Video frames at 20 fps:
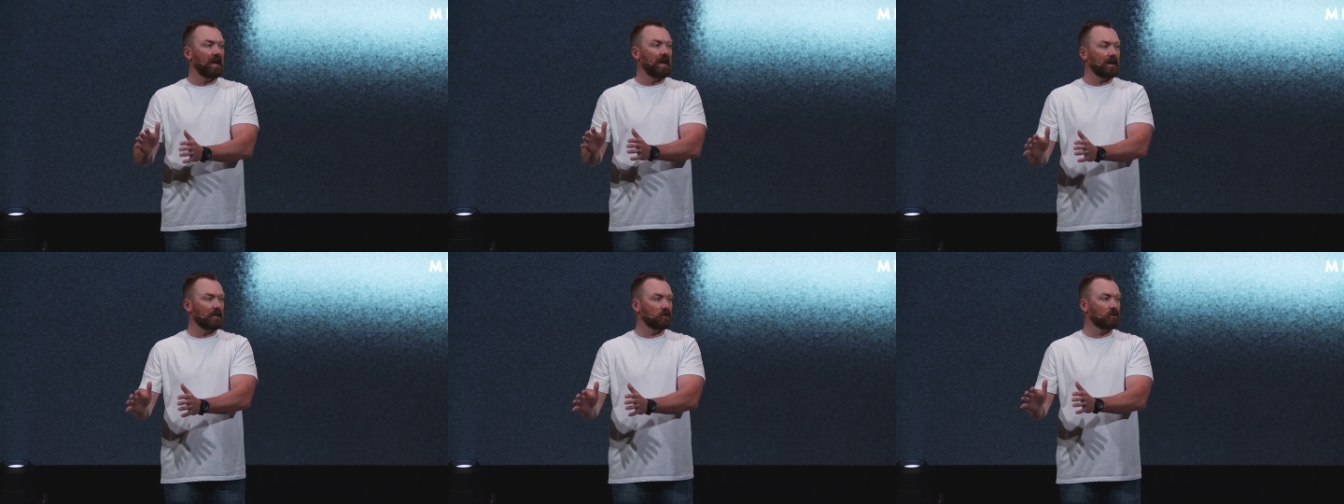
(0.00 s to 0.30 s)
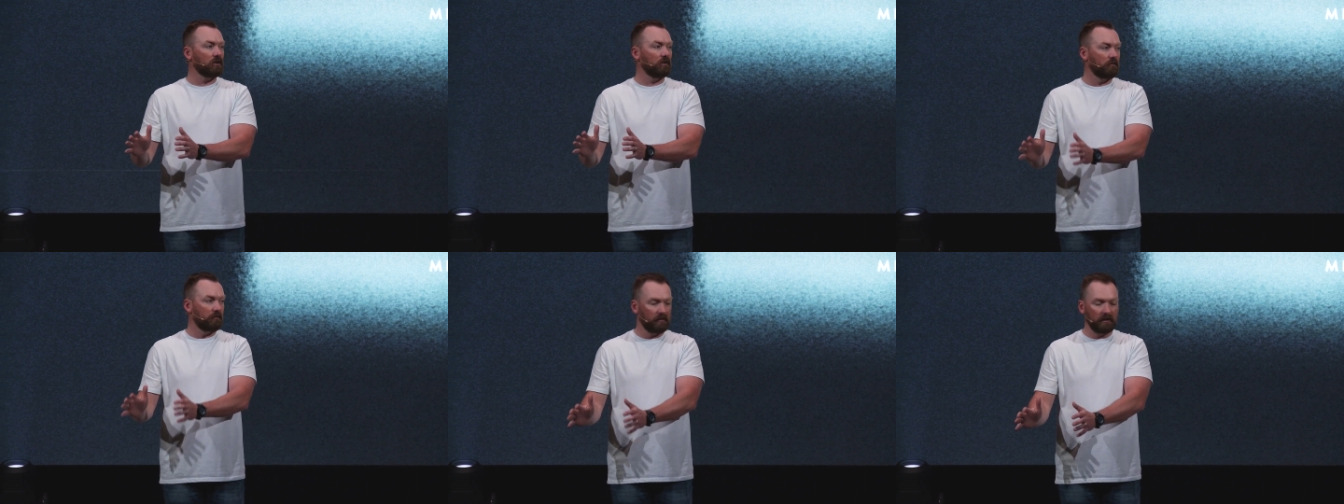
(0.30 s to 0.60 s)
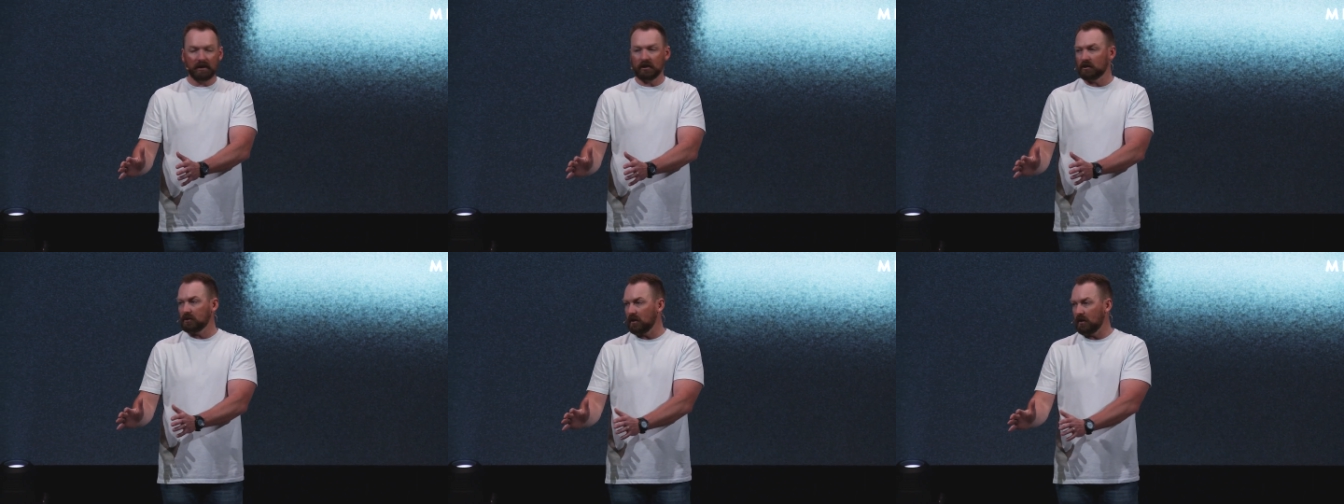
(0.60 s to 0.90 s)
actually
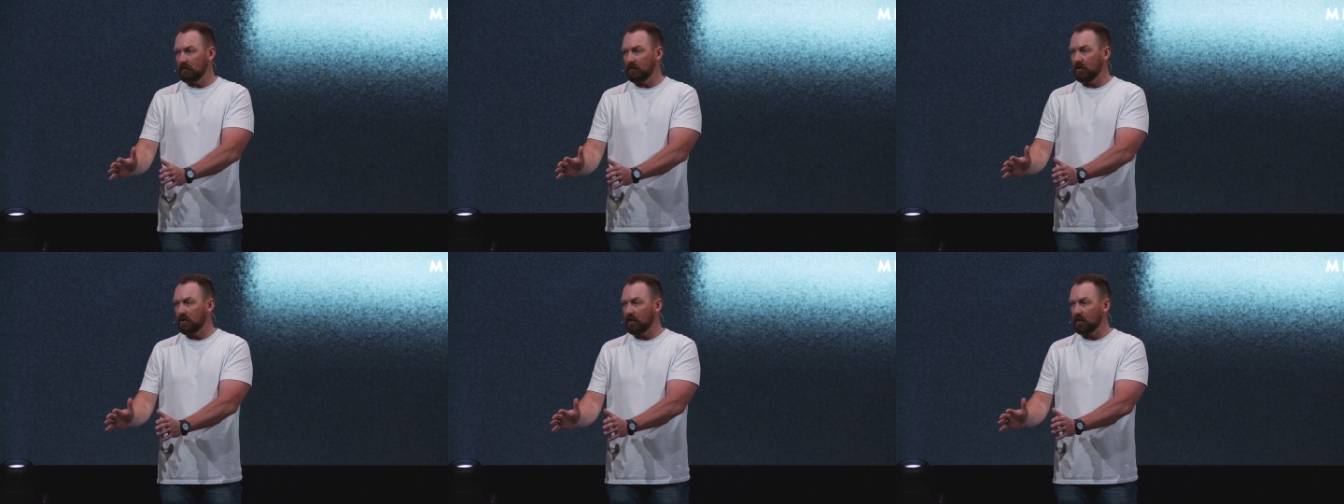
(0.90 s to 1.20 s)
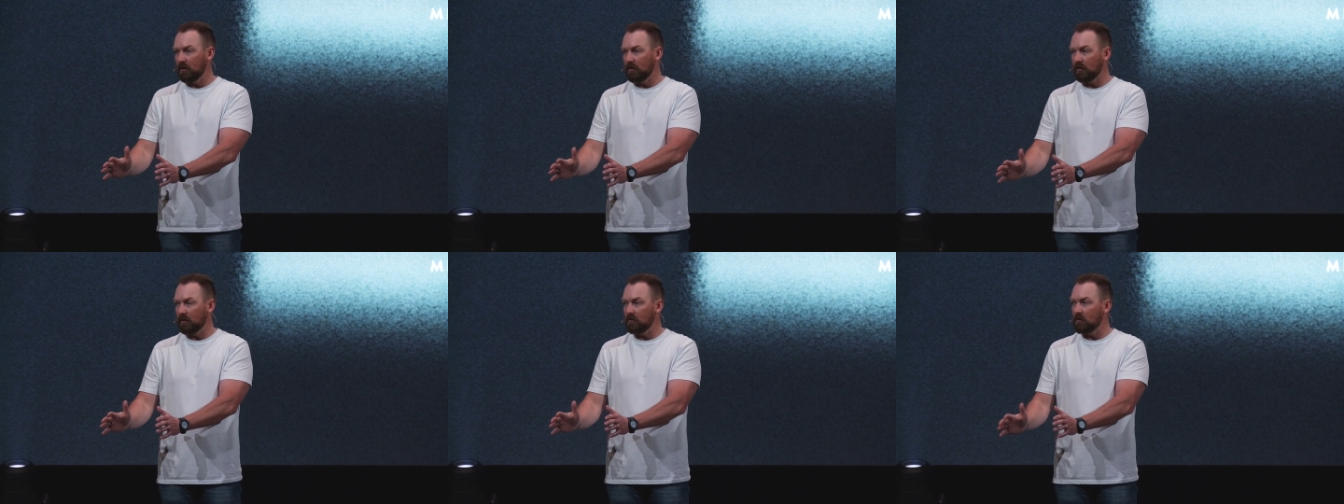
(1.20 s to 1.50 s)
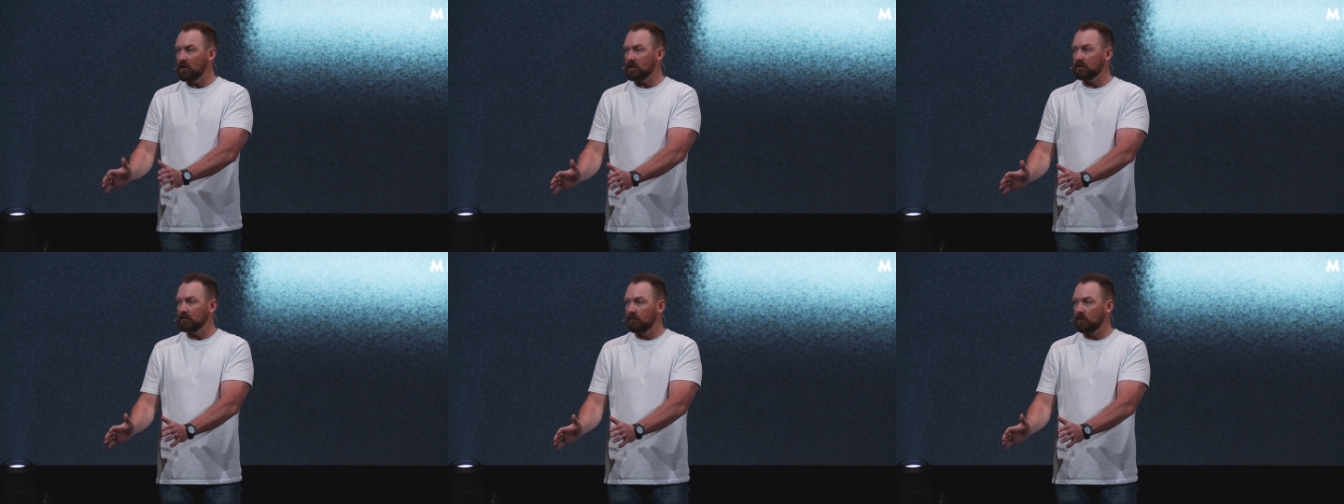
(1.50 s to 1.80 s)
finished everything on the
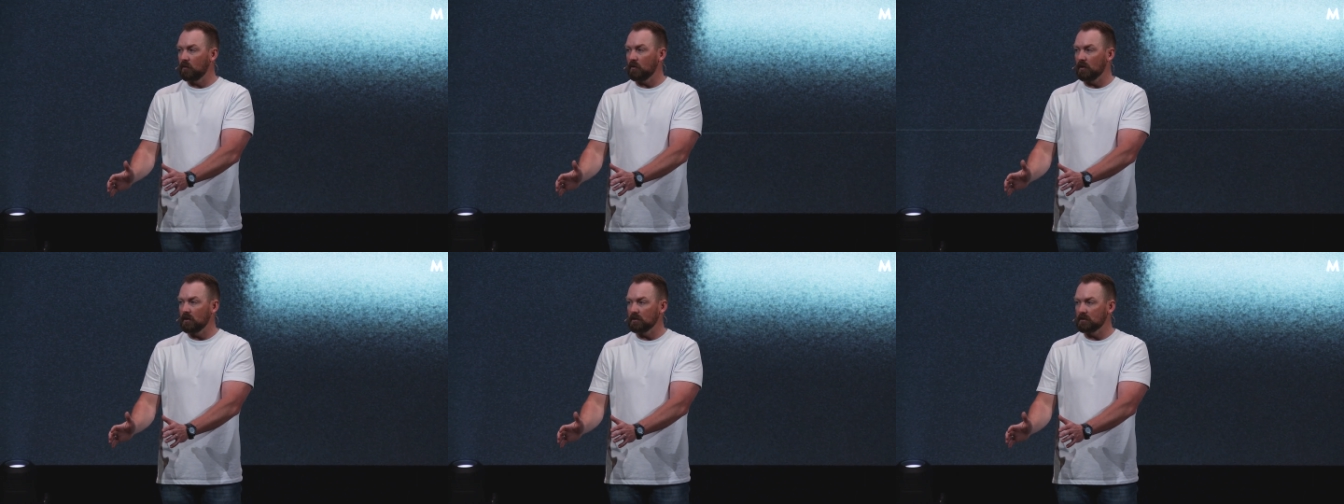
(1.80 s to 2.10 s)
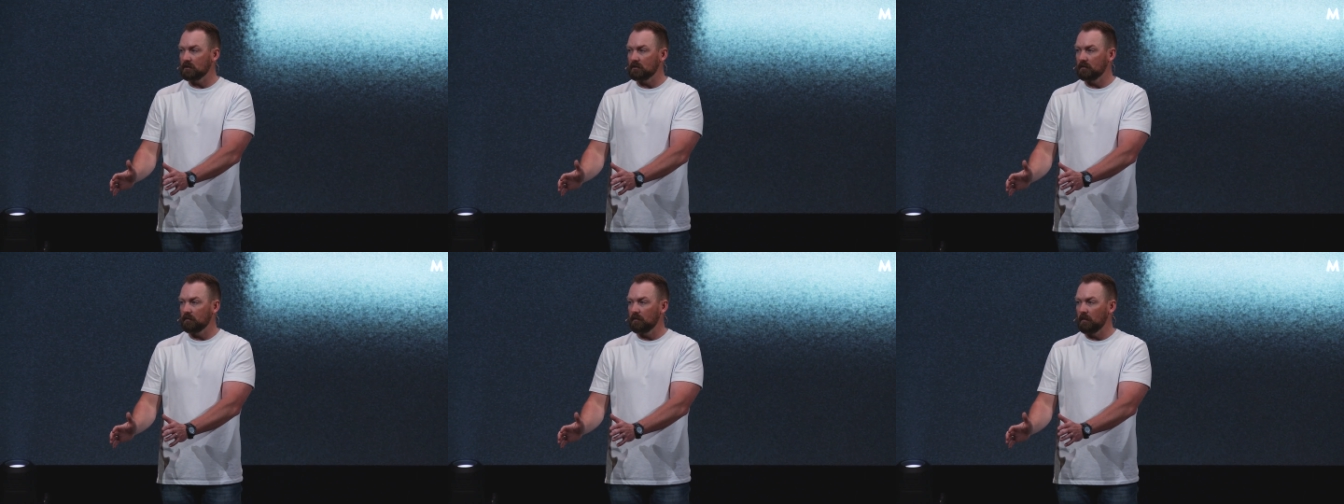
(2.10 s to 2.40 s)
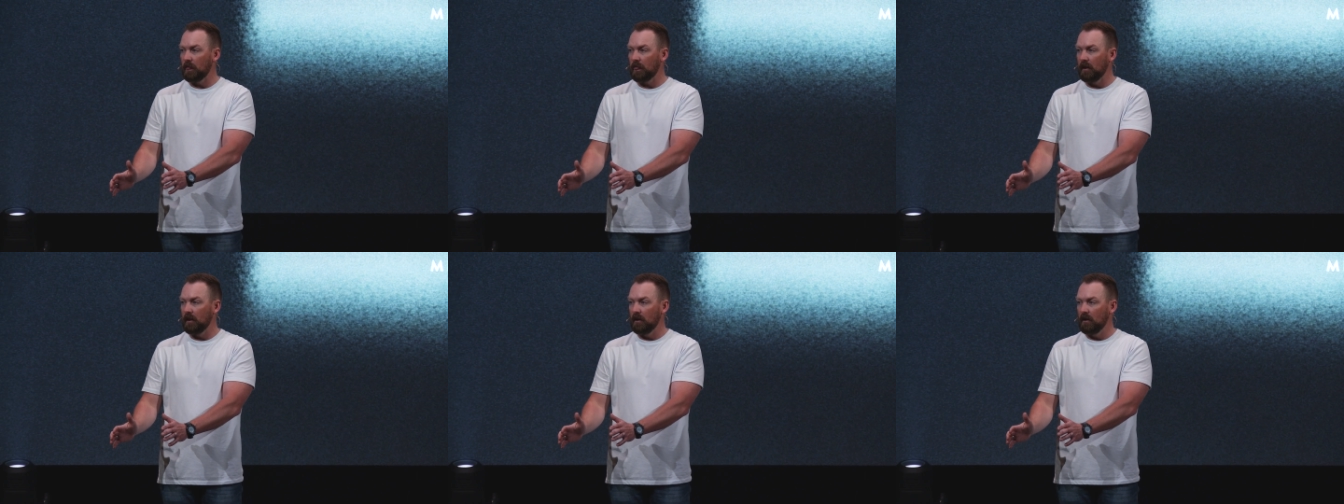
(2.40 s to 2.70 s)
cross for us.
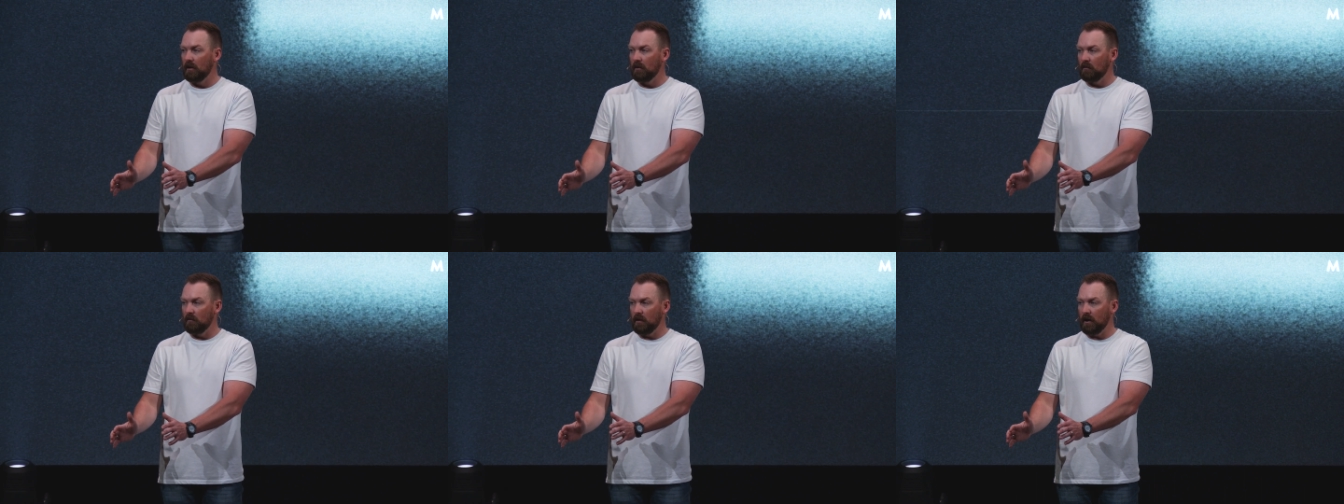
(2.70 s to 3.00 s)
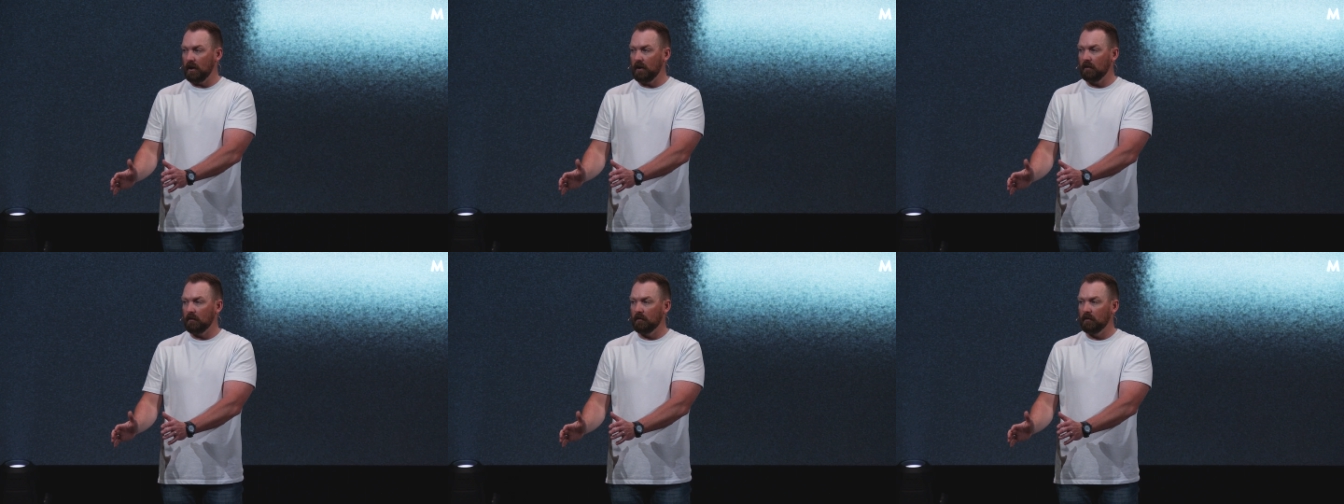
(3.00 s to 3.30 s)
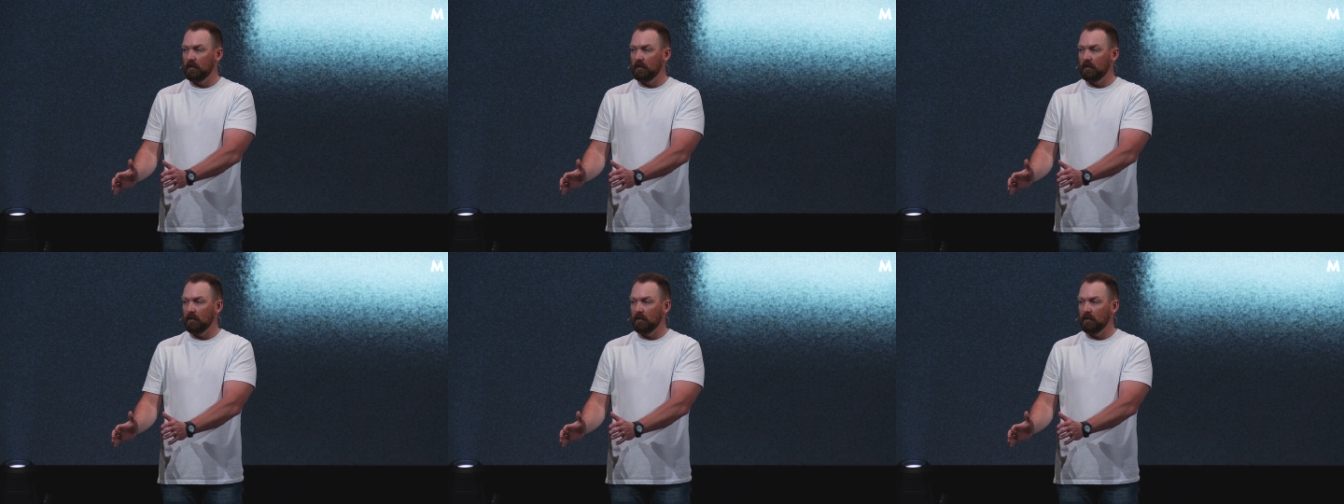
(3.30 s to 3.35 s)
Right?